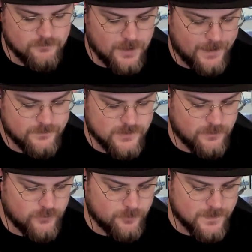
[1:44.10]
have to
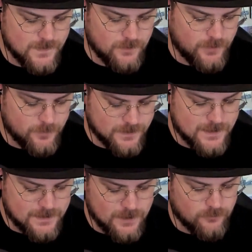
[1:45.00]
start Vulpix anyway, but it's
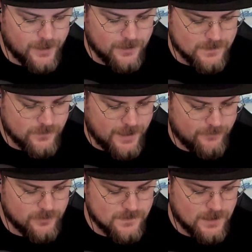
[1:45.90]
ideal, right? Because we
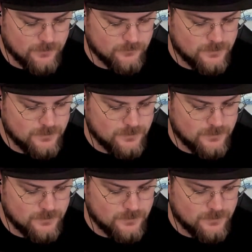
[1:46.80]
have this thing.